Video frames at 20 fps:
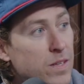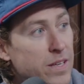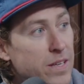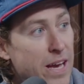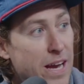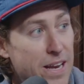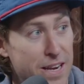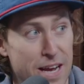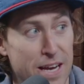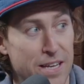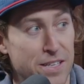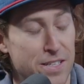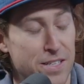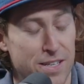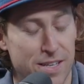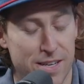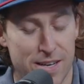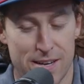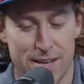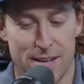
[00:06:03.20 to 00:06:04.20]
Yeah, nice.
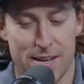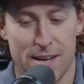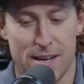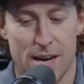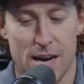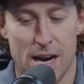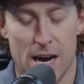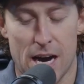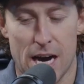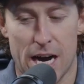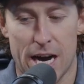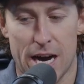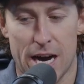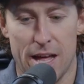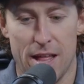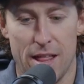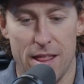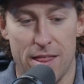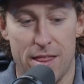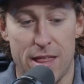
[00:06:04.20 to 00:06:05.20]

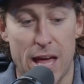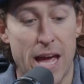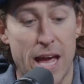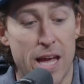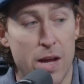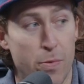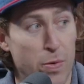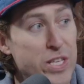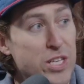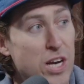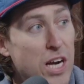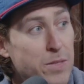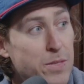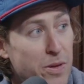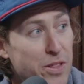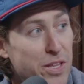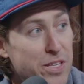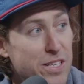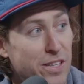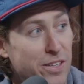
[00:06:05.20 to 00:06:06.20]
We talked
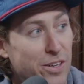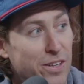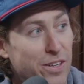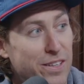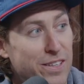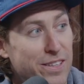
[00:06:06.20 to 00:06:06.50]
about this a little.